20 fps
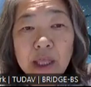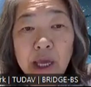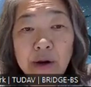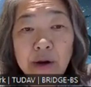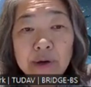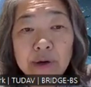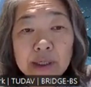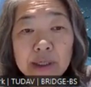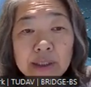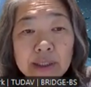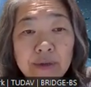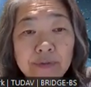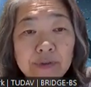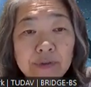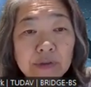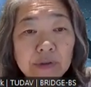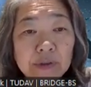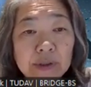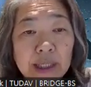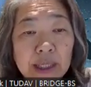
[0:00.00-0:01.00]
There are
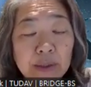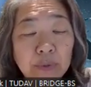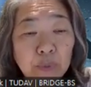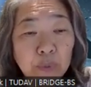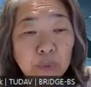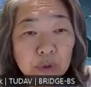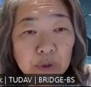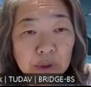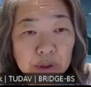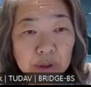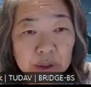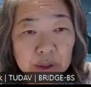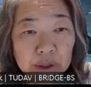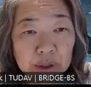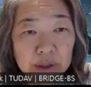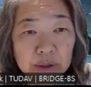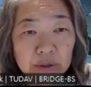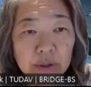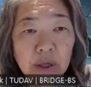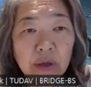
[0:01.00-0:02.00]
several
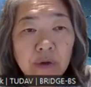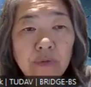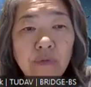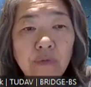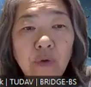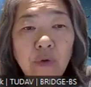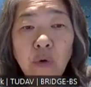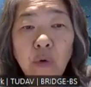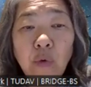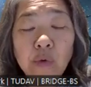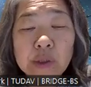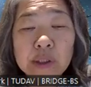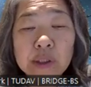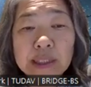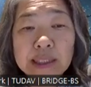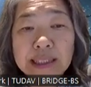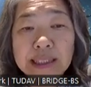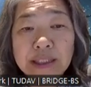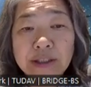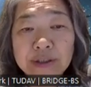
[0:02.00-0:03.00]
networks for
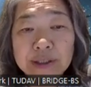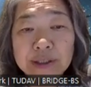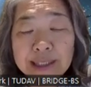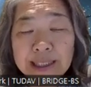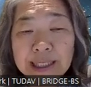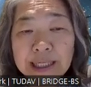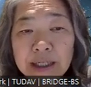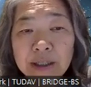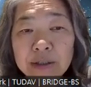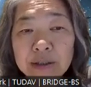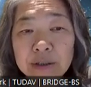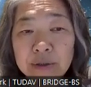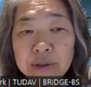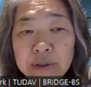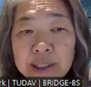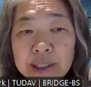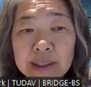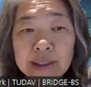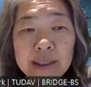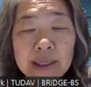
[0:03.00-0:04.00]
ocean literacy,
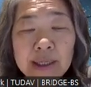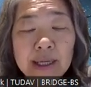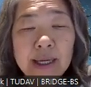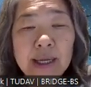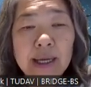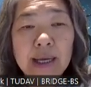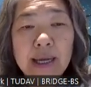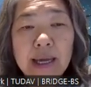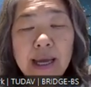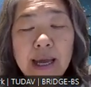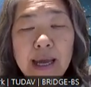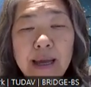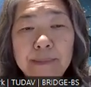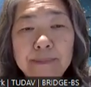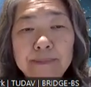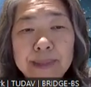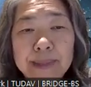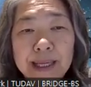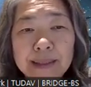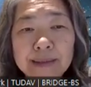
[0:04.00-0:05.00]
including
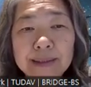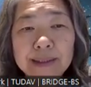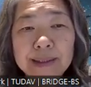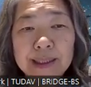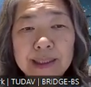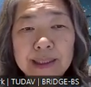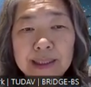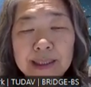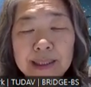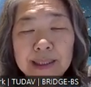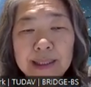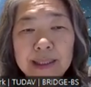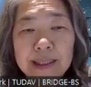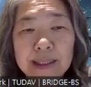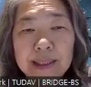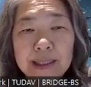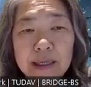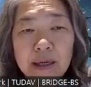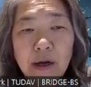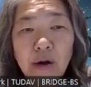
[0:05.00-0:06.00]
Black Sea
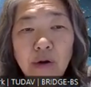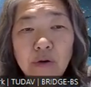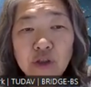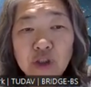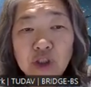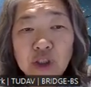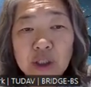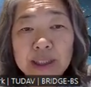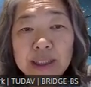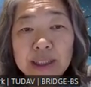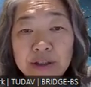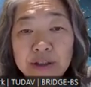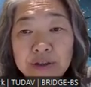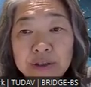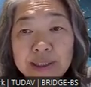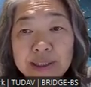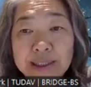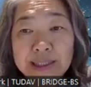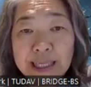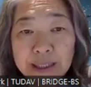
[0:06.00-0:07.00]
Ocean
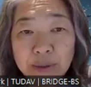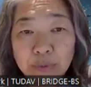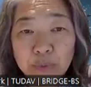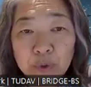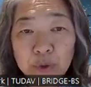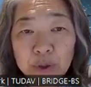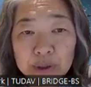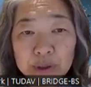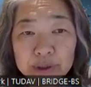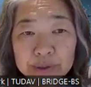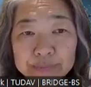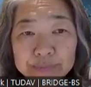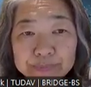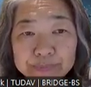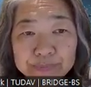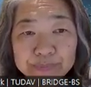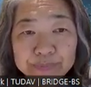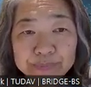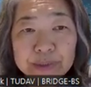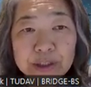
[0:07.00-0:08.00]
Literacy Network
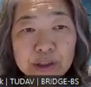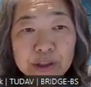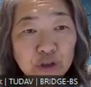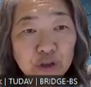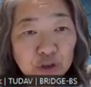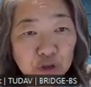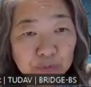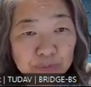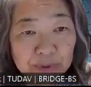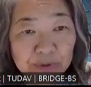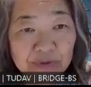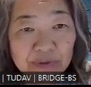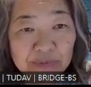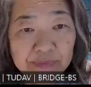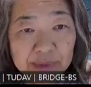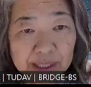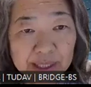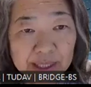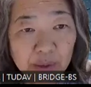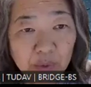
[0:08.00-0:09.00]
that you should be
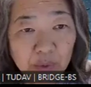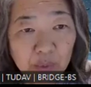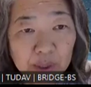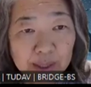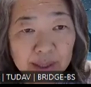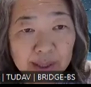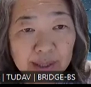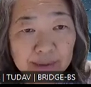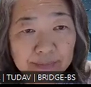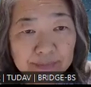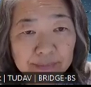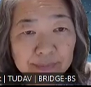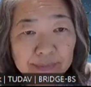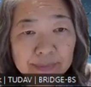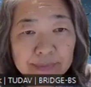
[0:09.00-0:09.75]
familiar with,